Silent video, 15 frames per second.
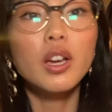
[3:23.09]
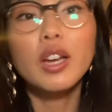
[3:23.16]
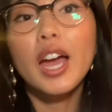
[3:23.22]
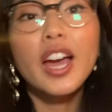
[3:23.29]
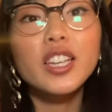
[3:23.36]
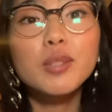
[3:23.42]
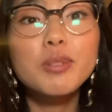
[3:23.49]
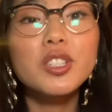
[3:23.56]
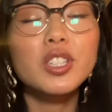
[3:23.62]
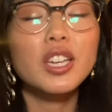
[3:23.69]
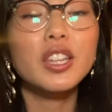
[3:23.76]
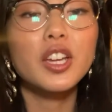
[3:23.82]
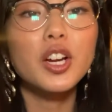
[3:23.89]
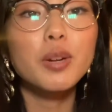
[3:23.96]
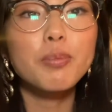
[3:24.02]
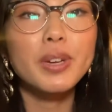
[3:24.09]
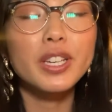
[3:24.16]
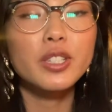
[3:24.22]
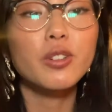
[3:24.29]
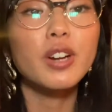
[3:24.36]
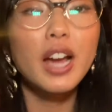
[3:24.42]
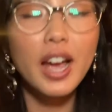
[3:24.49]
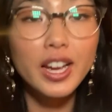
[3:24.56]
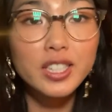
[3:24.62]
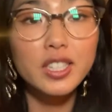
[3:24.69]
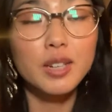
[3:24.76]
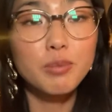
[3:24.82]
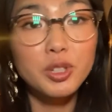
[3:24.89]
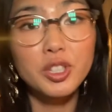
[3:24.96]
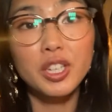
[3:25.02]
as a music
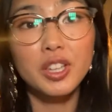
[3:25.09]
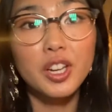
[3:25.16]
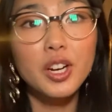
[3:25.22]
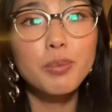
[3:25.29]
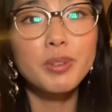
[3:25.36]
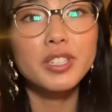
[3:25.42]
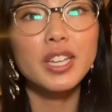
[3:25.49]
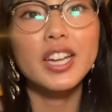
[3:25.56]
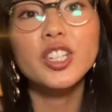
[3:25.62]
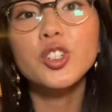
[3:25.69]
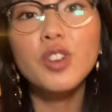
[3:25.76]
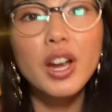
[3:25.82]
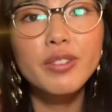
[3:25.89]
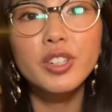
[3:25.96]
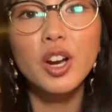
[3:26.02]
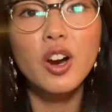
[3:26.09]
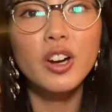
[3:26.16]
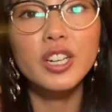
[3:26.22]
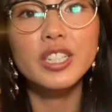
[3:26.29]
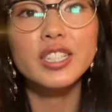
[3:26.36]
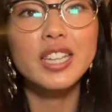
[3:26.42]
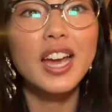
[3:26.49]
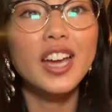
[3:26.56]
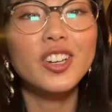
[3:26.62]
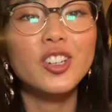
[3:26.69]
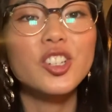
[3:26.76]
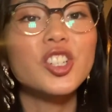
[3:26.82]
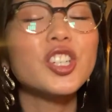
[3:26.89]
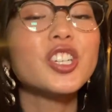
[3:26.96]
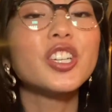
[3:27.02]
therapist, I strive to harness that
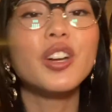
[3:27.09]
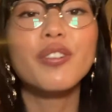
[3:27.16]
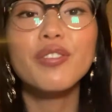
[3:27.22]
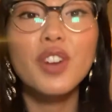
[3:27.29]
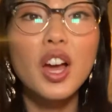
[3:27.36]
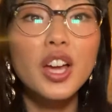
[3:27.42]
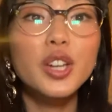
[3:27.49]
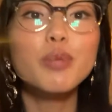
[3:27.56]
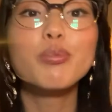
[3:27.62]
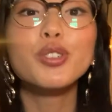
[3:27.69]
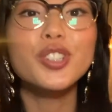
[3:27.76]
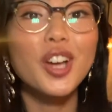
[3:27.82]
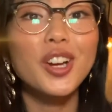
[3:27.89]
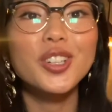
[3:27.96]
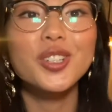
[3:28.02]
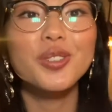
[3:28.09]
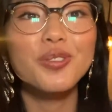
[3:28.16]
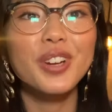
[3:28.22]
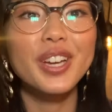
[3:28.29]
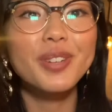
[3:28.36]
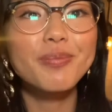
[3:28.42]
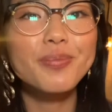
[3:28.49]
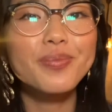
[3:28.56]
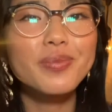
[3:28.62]
energy in a fun, productive way.